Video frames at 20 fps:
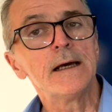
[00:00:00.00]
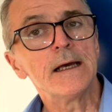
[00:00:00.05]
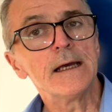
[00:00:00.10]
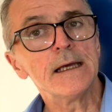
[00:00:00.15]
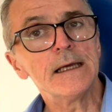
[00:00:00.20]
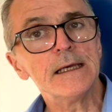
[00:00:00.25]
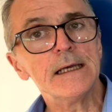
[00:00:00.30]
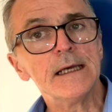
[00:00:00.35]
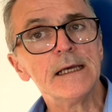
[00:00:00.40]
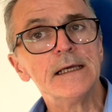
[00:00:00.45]

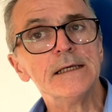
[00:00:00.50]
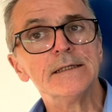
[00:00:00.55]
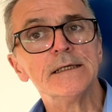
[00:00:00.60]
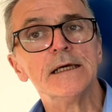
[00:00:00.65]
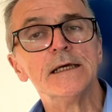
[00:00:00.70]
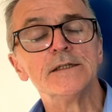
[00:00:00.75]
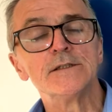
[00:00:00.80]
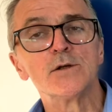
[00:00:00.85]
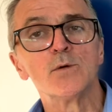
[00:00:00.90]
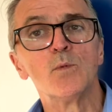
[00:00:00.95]

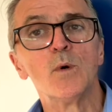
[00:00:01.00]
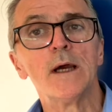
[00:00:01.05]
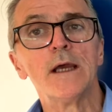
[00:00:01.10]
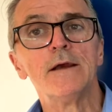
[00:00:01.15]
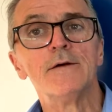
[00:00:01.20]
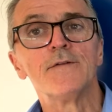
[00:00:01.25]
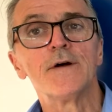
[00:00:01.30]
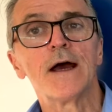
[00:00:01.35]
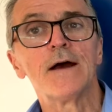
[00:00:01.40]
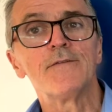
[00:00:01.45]
is a way
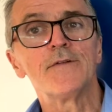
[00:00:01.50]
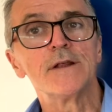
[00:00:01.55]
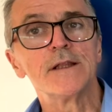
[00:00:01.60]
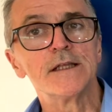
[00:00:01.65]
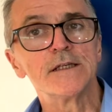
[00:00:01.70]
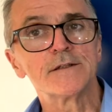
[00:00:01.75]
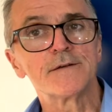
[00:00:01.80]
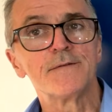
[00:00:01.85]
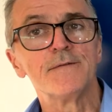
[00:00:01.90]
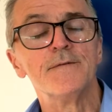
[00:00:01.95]
of having
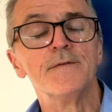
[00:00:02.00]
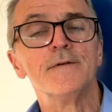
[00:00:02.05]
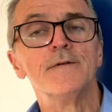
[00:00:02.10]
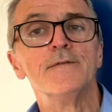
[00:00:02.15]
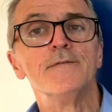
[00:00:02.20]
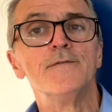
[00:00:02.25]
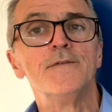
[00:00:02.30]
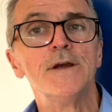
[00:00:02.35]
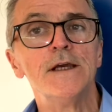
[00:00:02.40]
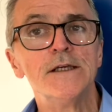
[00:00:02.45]
this
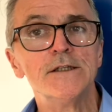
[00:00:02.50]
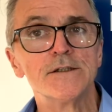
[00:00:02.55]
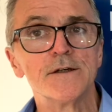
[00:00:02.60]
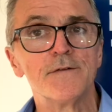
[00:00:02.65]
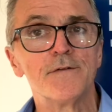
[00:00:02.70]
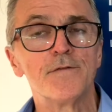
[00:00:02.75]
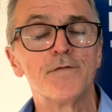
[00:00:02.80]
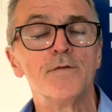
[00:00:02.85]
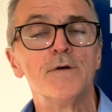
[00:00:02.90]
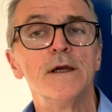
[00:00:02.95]

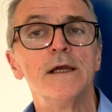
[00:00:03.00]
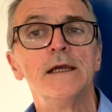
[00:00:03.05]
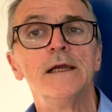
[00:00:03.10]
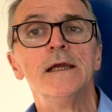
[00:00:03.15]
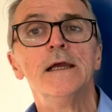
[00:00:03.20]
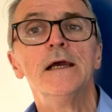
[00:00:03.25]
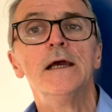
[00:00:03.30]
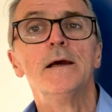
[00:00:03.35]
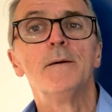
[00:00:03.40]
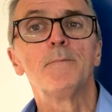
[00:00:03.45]

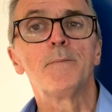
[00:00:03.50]
visa-free,